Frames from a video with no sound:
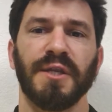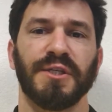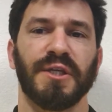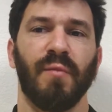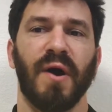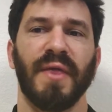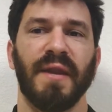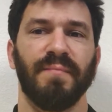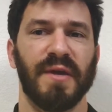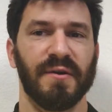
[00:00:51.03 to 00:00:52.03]
So while
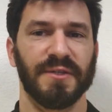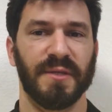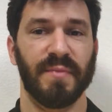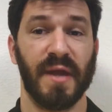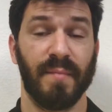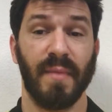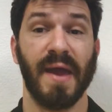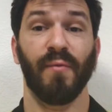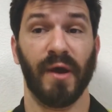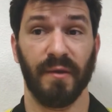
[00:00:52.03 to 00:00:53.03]
that appears to be and
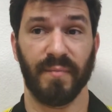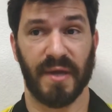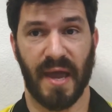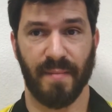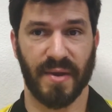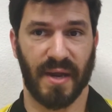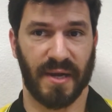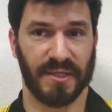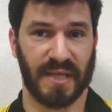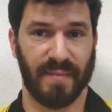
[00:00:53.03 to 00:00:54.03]
may well be a
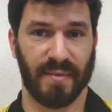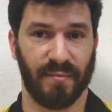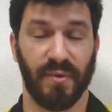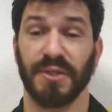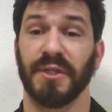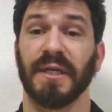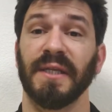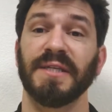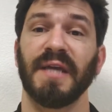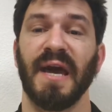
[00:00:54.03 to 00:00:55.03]
benign statement, we should at
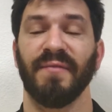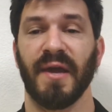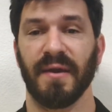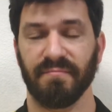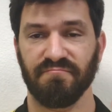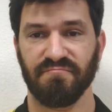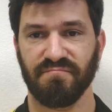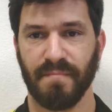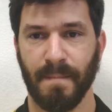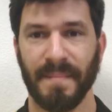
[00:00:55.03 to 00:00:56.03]
least have a
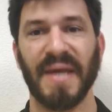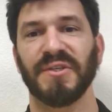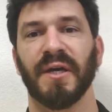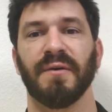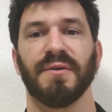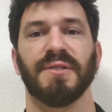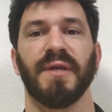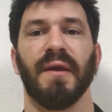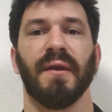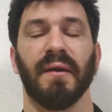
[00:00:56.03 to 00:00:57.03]
basic
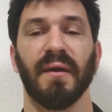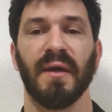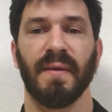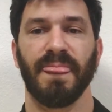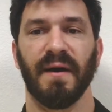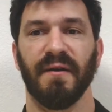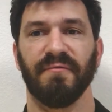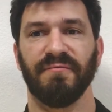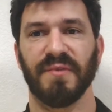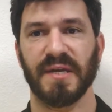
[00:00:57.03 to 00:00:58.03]
understanding
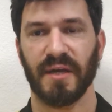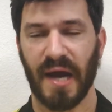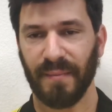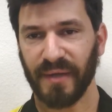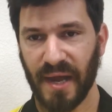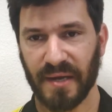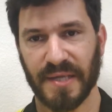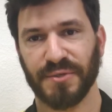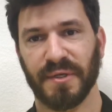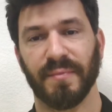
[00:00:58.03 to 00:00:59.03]
of the complicated
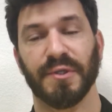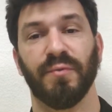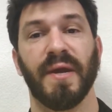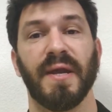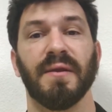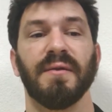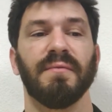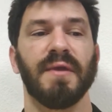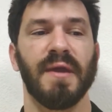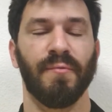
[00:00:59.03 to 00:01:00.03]
history between
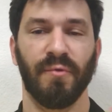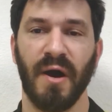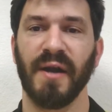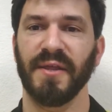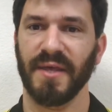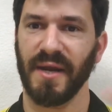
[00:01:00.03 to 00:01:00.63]
Iran and the